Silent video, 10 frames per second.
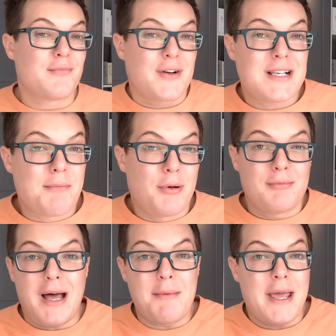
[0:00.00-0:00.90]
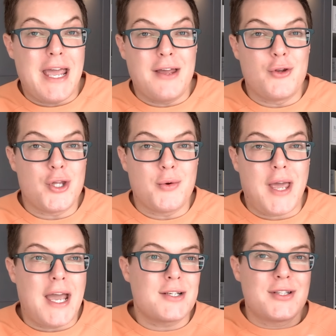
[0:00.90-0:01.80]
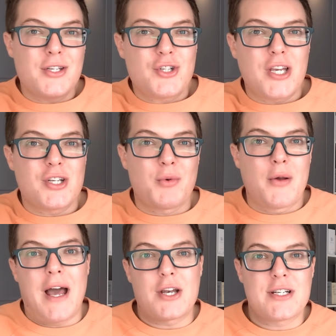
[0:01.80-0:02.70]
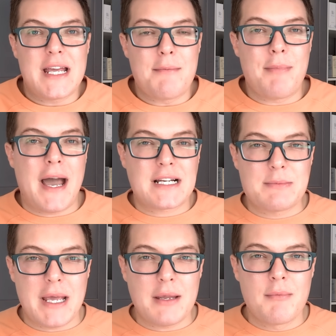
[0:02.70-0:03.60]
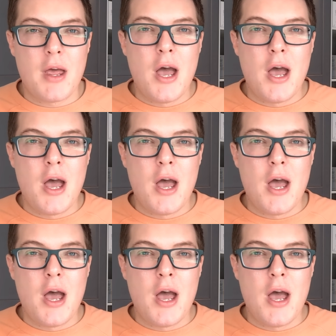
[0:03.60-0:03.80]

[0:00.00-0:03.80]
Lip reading: For example, I'm here in the UK, so these changes won't actually impact me.